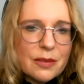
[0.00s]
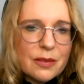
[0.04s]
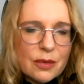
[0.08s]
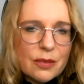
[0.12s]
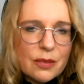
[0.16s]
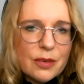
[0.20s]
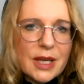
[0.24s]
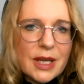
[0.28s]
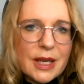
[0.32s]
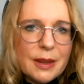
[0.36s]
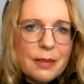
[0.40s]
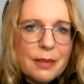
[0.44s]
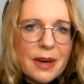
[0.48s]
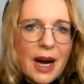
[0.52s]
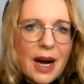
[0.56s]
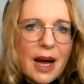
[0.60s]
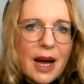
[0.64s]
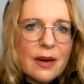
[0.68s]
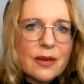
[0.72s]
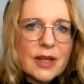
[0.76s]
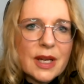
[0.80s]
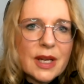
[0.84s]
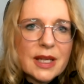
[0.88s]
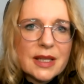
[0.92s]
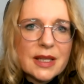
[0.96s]
really
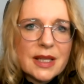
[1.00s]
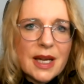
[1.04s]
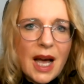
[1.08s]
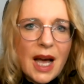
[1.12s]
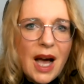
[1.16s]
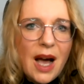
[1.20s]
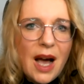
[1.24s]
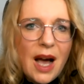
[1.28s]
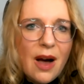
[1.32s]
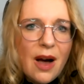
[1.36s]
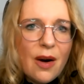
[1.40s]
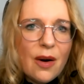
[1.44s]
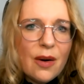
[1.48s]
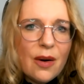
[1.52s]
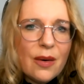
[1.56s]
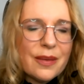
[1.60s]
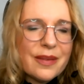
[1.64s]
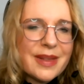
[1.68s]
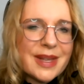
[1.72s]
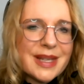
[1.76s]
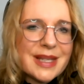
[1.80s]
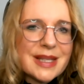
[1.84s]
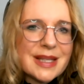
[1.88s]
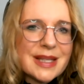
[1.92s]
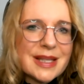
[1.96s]
brown, and how
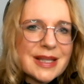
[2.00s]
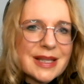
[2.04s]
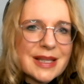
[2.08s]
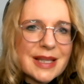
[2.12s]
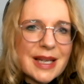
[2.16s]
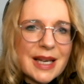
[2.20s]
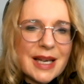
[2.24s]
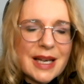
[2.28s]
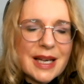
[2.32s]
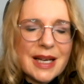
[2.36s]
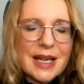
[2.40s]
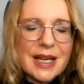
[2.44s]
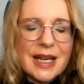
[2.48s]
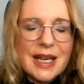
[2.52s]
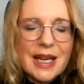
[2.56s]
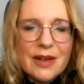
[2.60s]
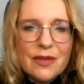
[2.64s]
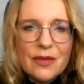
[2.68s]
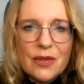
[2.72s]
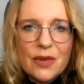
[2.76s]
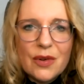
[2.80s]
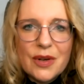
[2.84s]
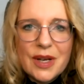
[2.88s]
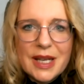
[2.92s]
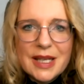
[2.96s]
this
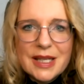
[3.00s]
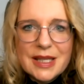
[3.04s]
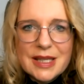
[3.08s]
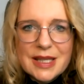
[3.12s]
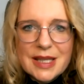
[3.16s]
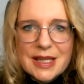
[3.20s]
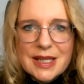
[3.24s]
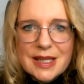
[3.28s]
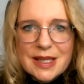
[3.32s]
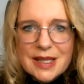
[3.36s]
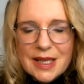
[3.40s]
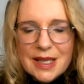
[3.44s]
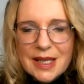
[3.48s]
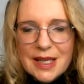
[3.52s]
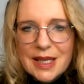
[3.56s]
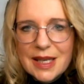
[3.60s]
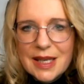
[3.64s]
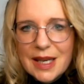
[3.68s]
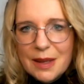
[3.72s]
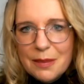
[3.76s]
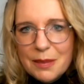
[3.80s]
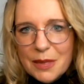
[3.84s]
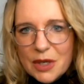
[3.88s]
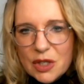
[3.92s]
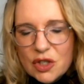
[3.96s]
influences
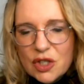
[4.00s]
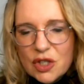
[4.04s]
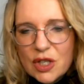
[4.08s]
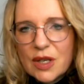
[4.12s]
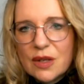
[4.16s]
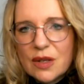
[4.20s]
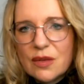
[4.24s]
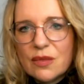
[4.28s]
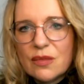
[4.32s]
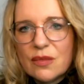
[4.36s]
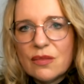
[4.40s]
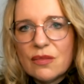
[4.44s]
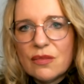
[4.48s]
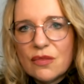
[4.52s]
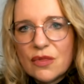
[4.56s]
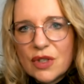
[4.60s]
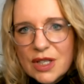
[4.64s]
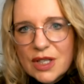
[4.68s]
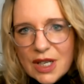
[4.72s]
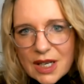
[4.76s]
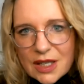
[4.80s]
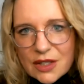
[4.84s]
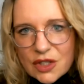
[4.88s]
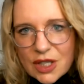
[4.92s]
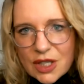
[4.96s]
the emission
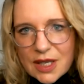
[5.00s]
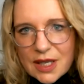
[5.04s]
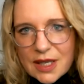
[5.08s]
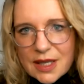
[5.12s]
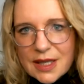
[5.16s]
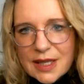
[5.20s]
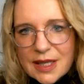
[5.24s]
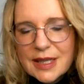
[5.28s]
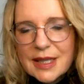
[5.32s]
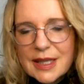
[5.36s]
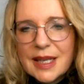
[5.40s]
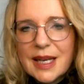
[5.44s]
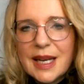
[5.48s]
reduction,